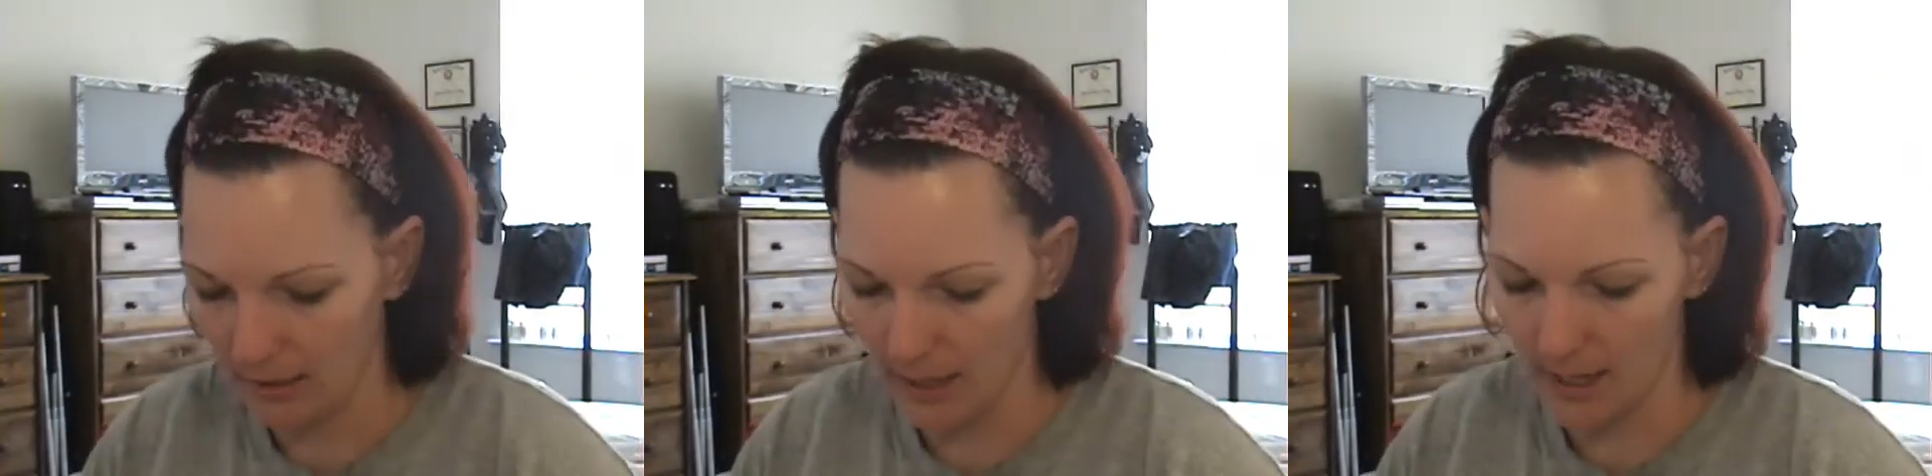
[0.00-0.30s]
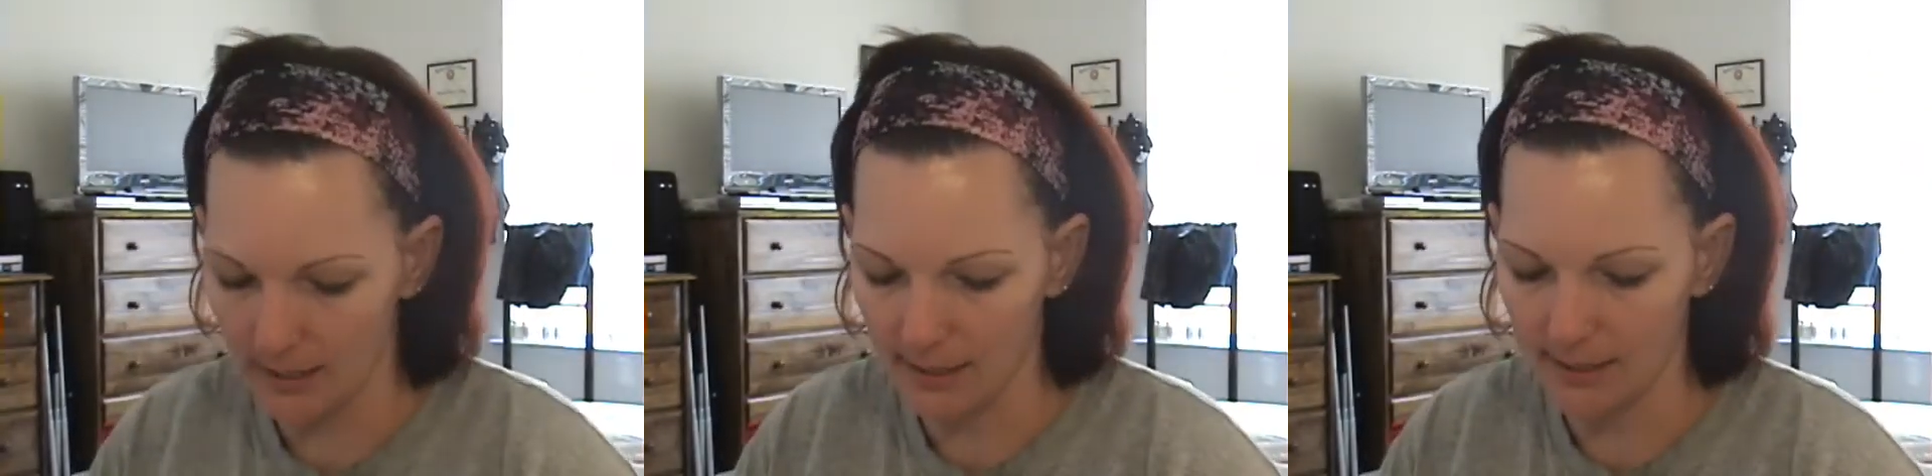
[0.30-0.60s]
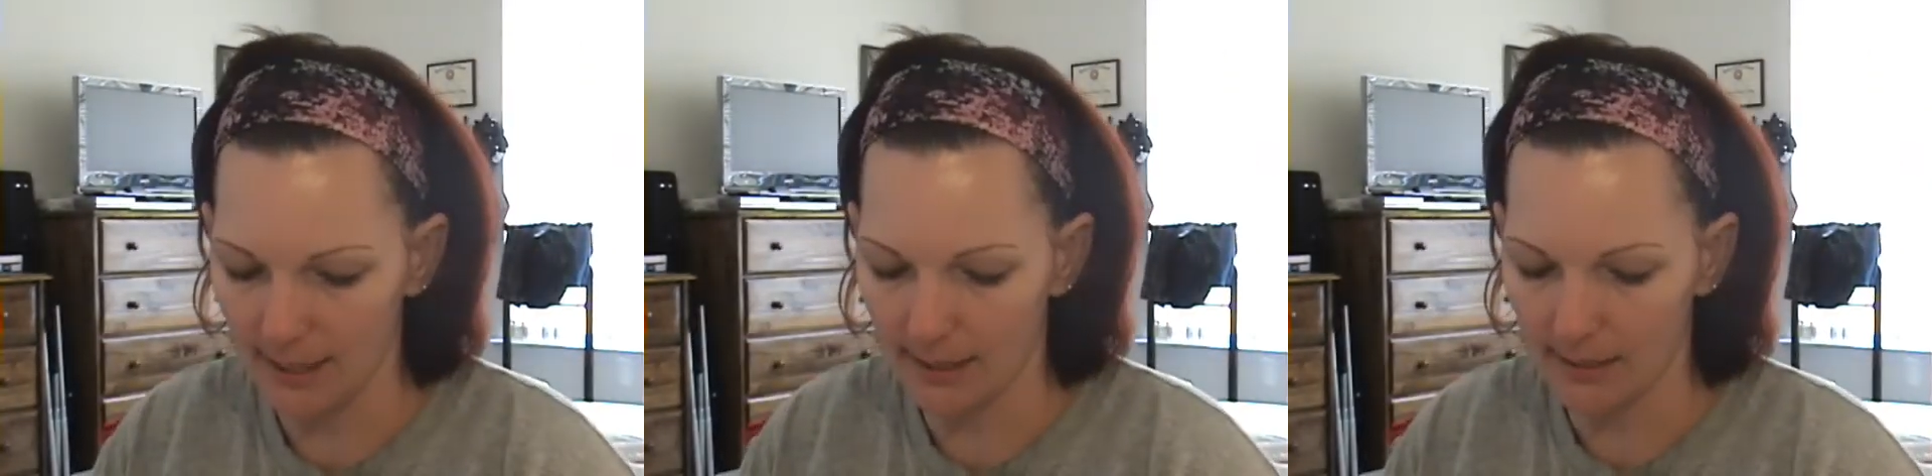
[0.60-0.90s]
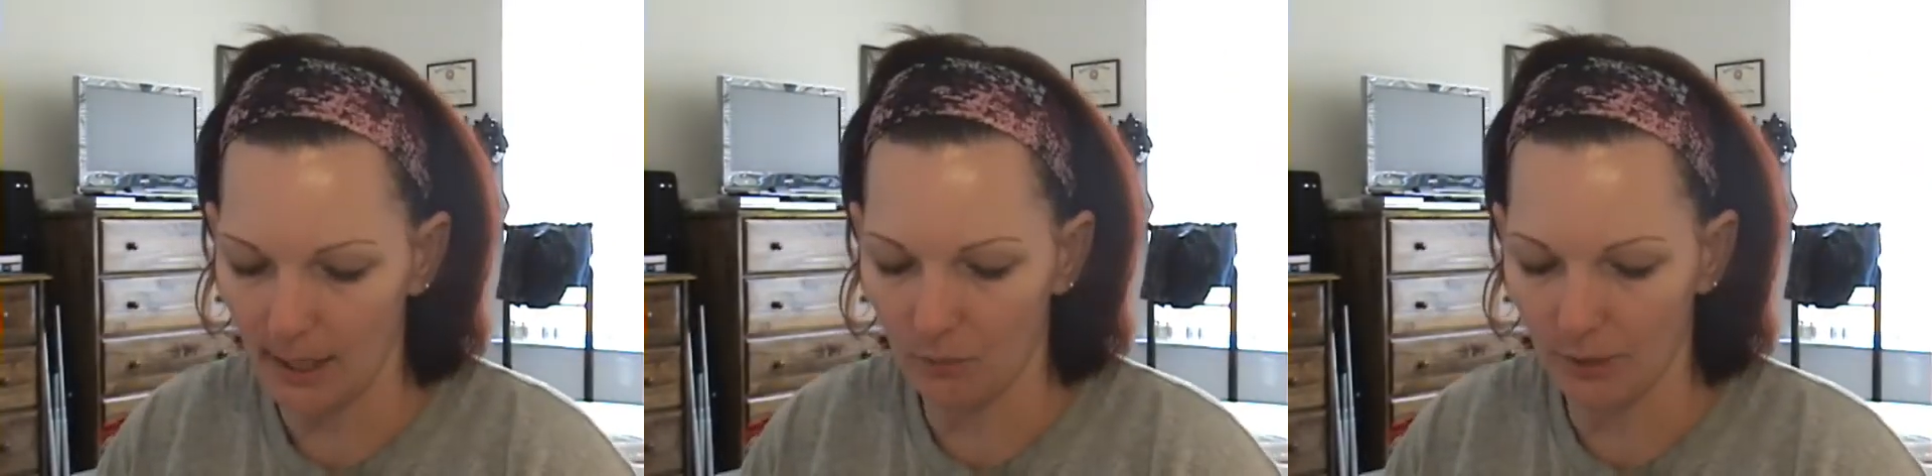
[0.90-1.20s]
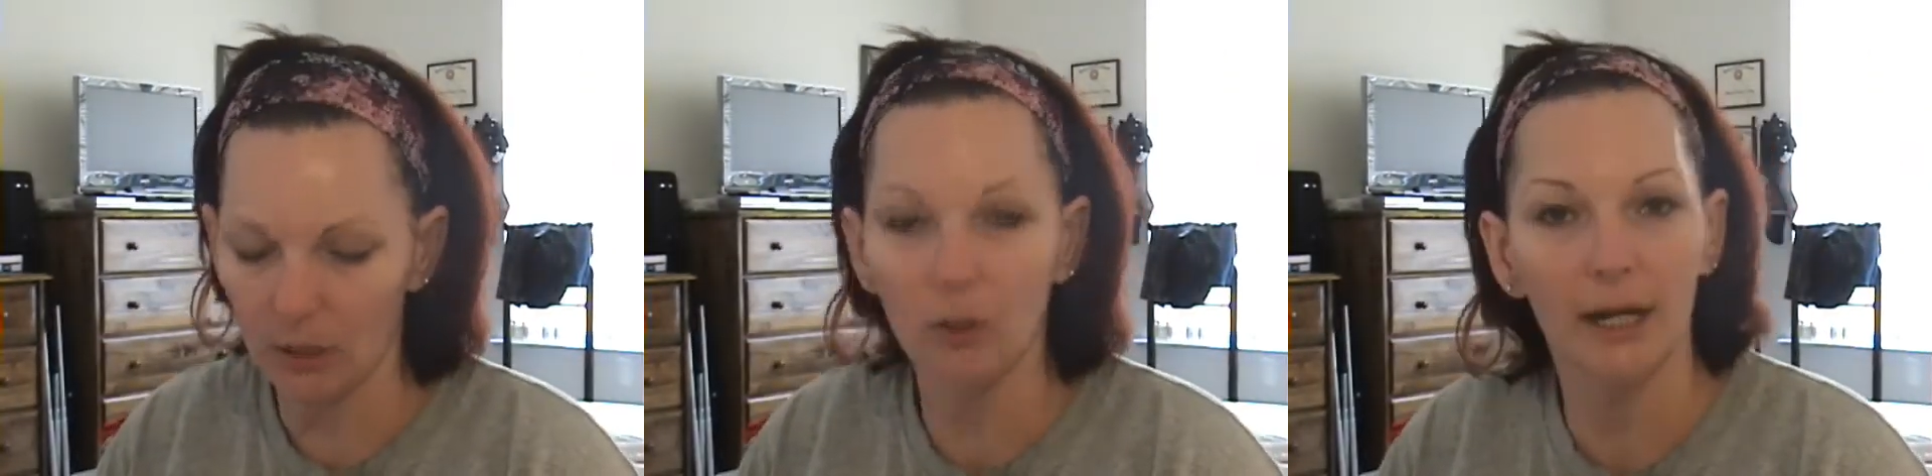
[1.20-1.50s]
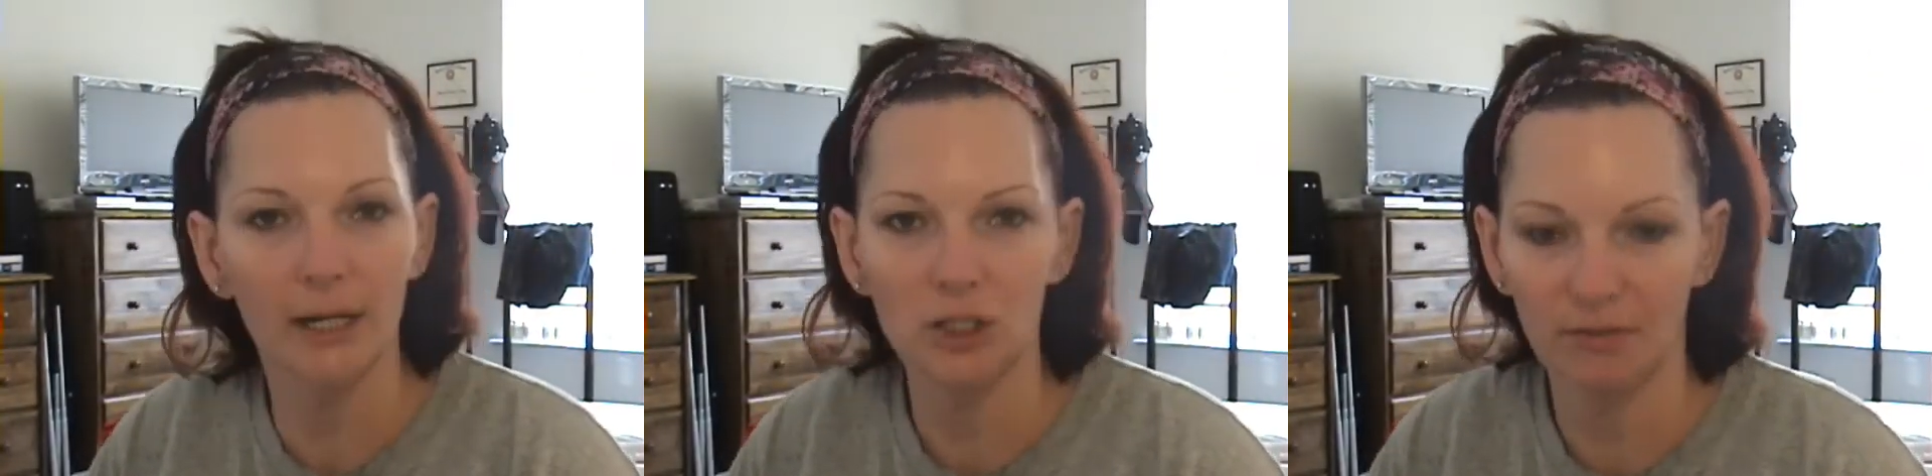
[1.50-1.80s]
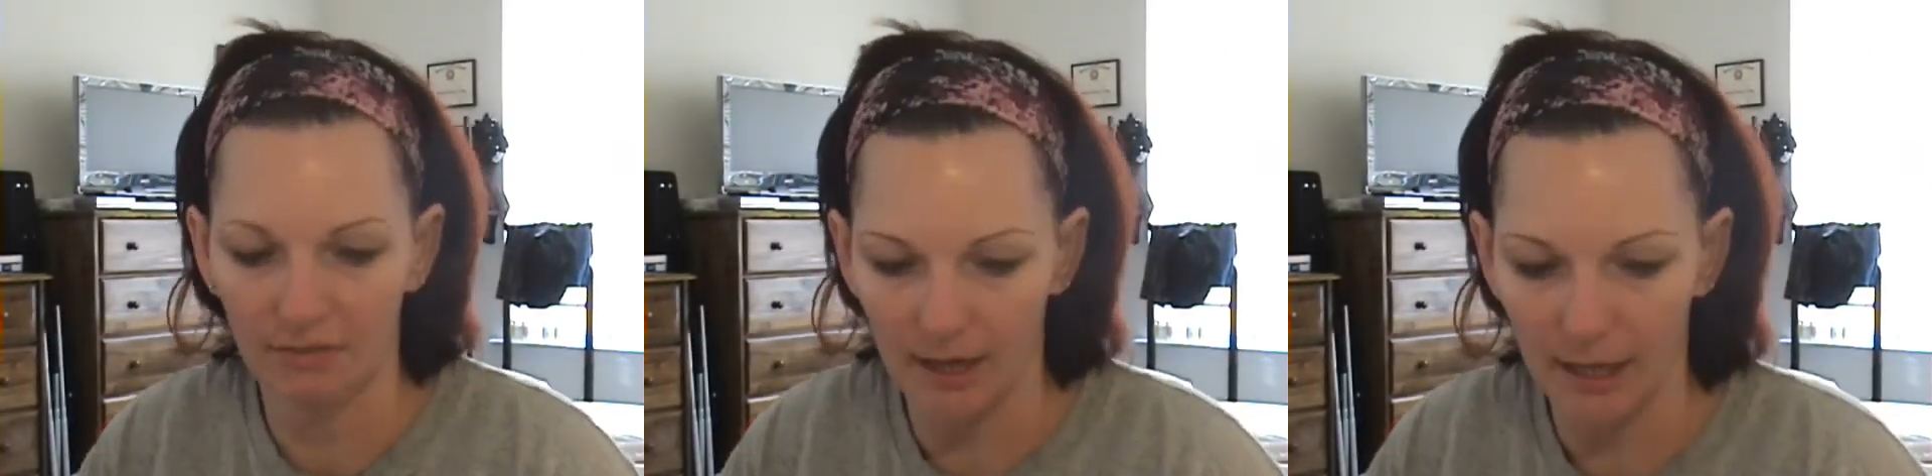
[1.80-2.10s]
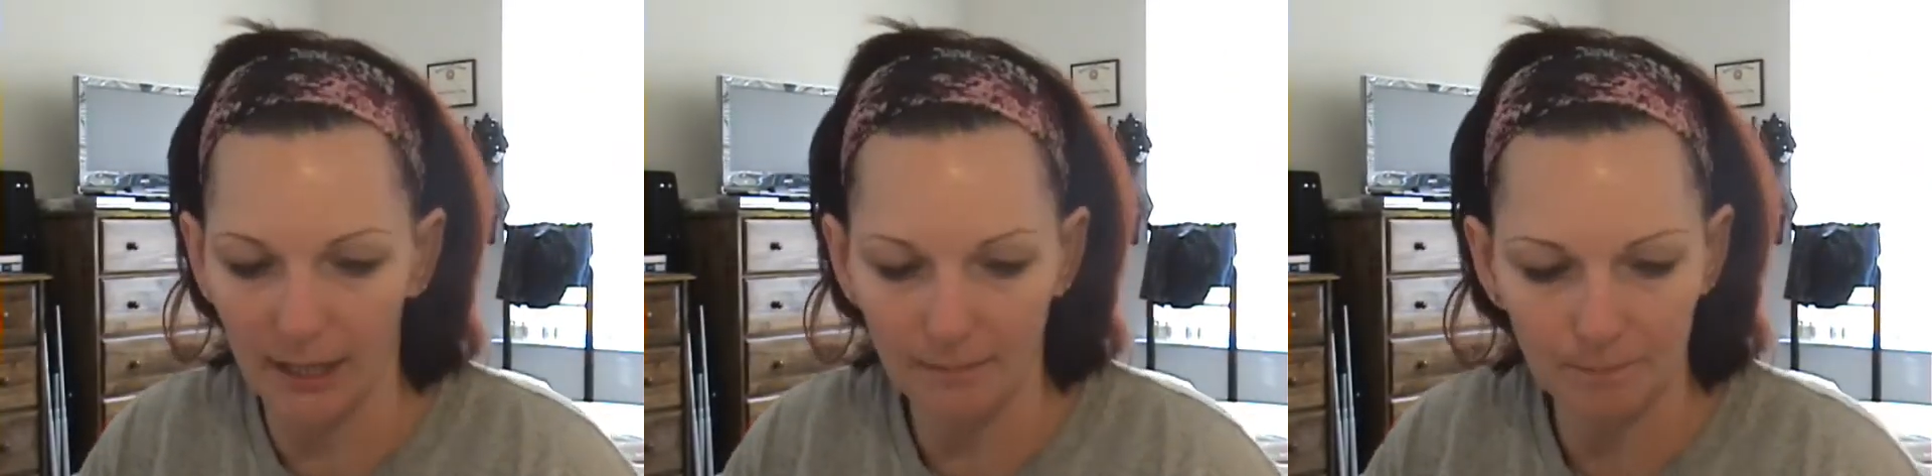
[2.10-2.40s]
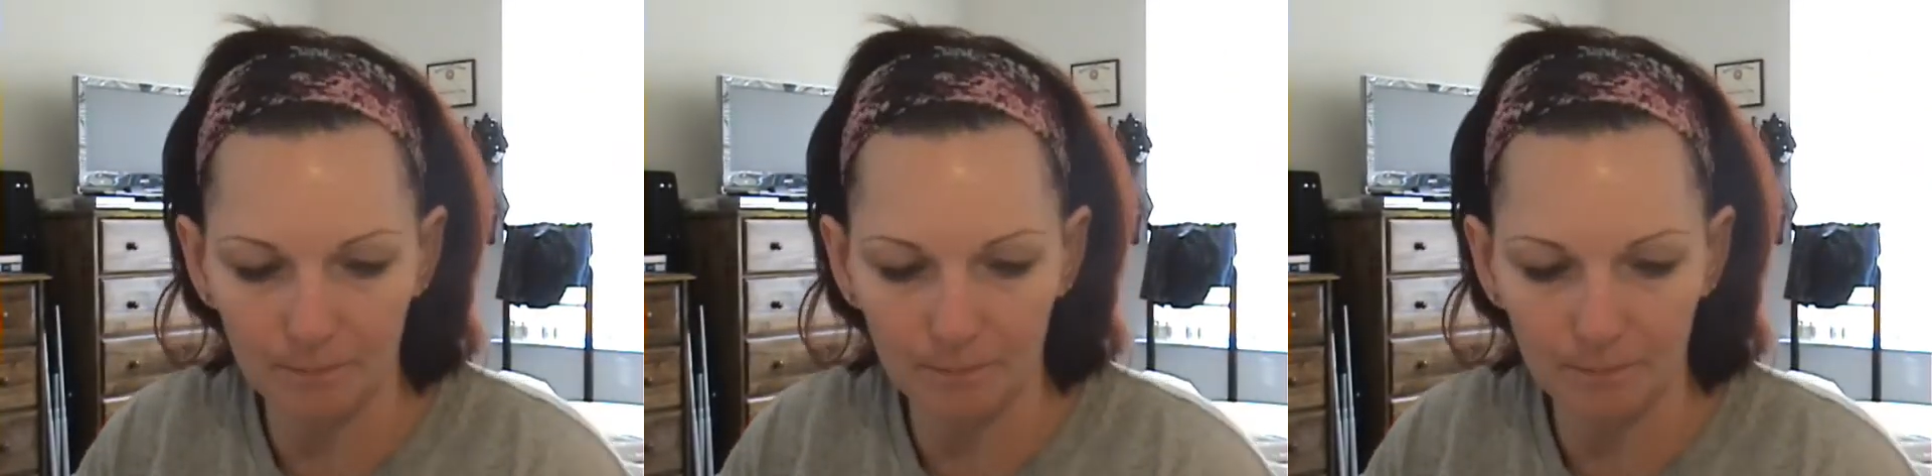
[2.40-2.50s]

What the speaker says: and this is anti-wrinkle age defying.